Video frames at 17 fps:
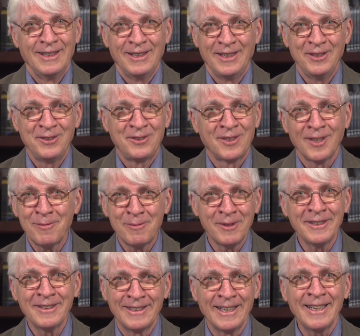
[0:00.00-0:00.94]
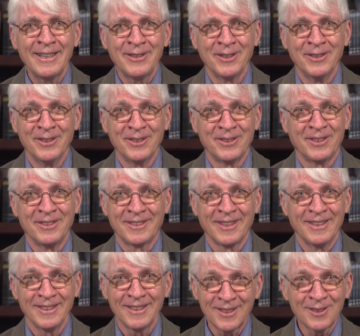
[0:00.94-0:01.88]
He's doubling down on this. He's
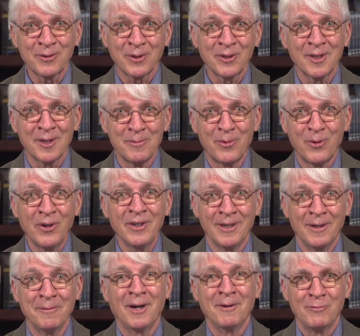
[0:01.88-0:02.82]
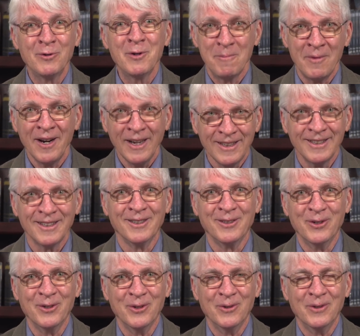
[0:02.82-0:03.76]
saying, this is really important. I'm
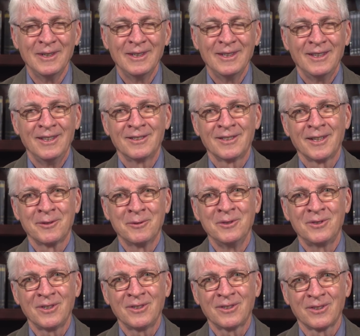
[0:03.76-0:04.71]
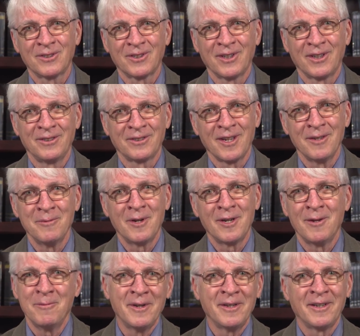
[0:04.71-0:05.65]
reminding you. It's like when Jesus says,
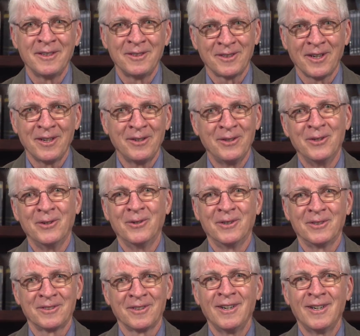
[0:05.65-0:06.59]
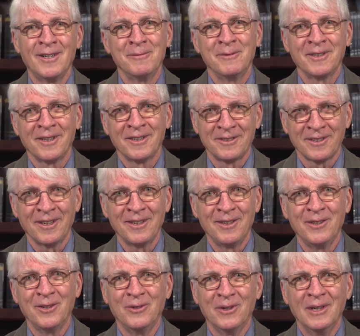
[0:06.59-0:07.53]
amen, amen, I say to you, or solemnly I say
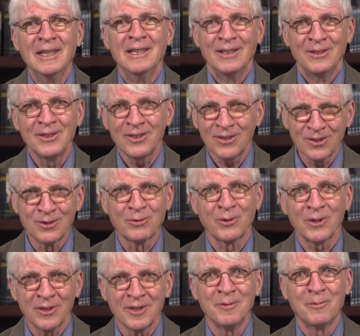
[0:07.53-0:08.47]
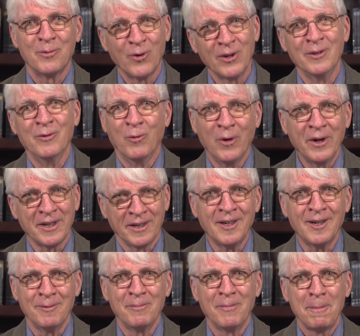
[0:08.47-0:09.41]
to you. This is really important. Wake
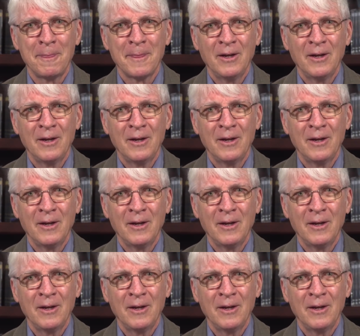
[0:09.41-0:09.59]
up.